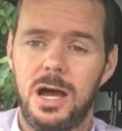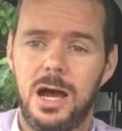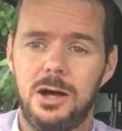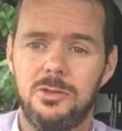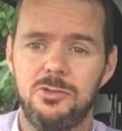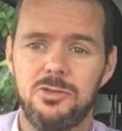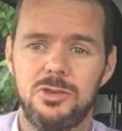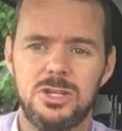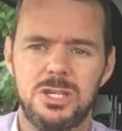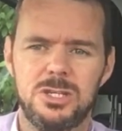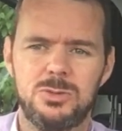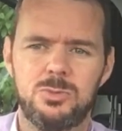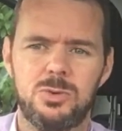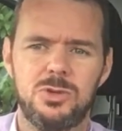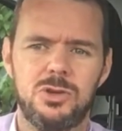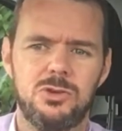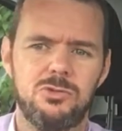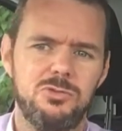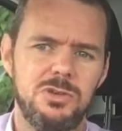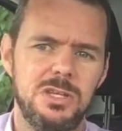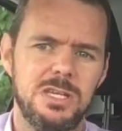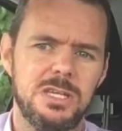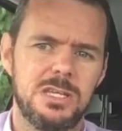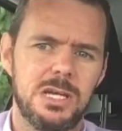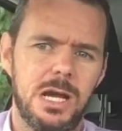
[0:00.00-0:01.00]
and they just want
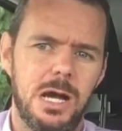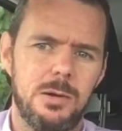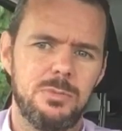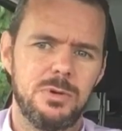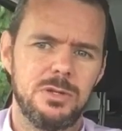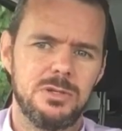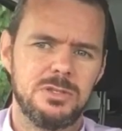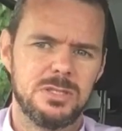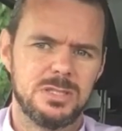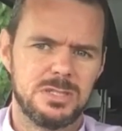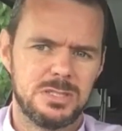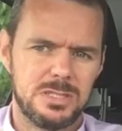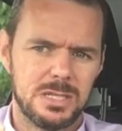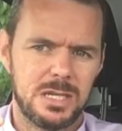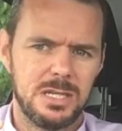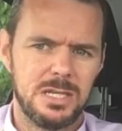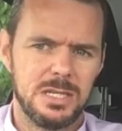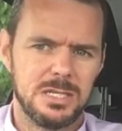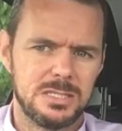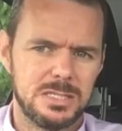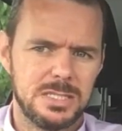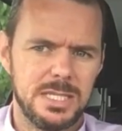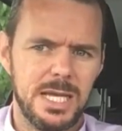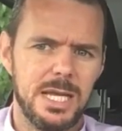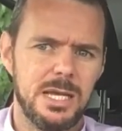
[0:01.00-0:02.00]
to recap it just to kind
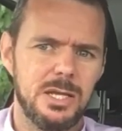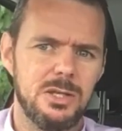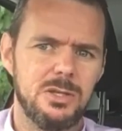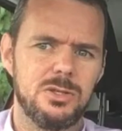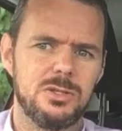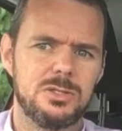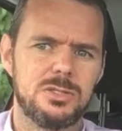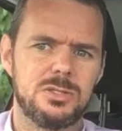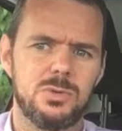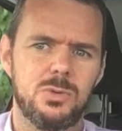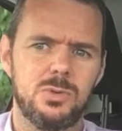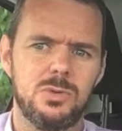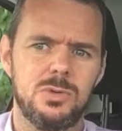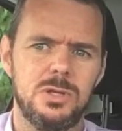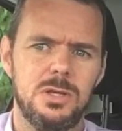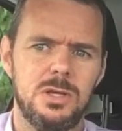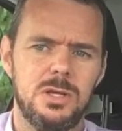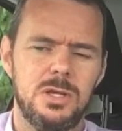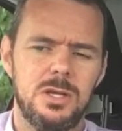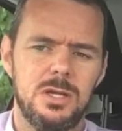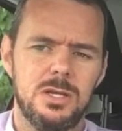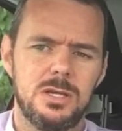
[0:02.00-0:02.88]
of set it in stone,